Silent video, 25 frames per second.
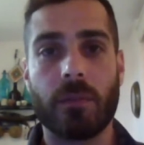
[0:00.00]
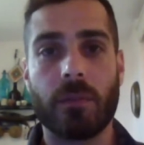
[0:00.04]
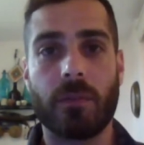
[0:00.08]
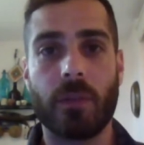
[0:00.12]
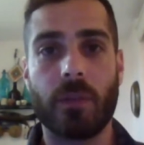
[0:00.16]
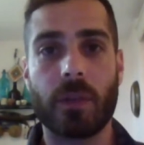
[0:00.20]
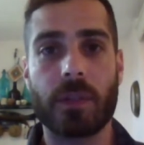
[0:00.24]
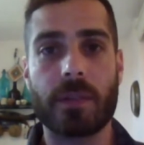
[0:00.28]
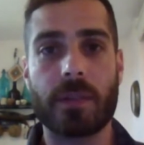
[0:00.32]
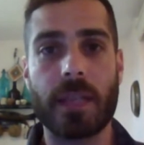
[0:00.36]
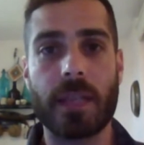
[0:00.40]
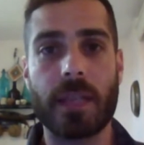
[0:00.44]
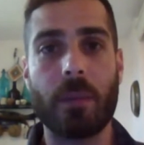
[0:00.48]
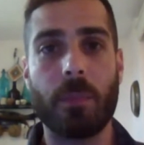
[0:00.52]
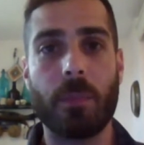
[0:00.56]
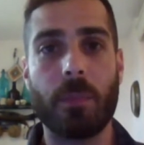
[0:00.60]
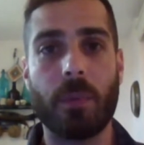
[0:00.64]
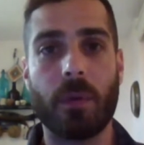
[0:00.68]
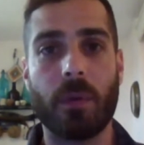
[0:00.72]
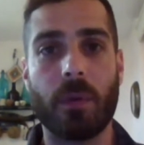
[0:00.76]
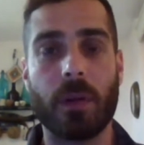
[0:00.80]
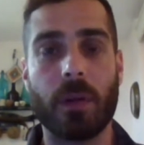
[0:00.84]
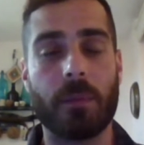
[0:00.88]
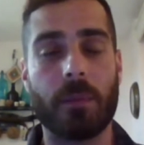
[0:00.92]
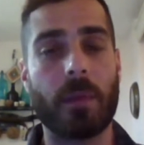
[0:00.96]
For
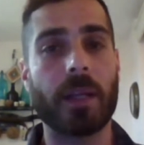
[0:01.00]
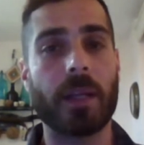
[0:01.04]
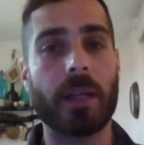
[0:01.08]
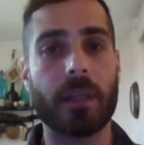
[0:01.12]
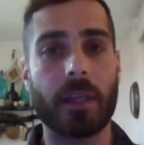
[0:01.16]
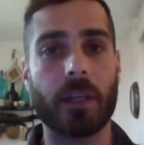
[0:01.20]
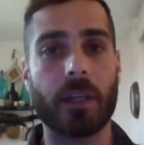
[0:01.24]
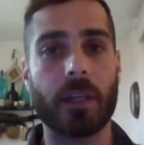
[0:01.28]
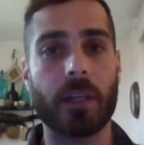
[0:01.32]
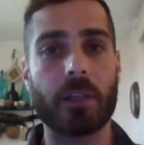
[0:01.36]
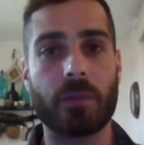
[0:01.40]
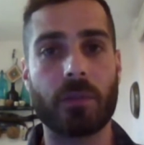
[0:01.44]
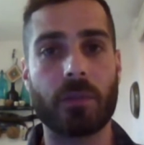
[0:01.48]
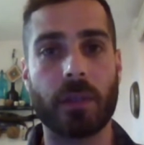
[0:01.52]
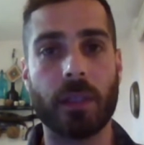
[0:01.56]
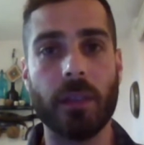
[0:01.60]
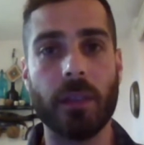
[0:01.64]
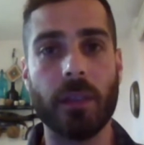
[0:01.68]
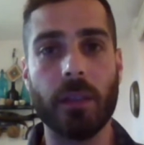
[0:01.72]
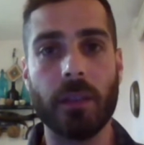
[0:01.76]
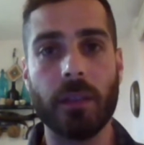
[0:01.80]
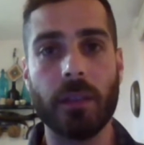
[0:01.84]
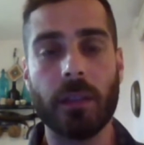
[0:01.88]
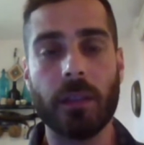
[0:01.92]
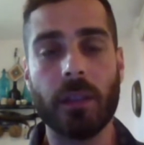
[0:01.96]
example, in my
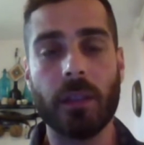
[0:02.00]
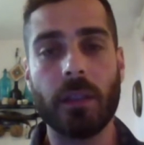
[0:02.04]
country,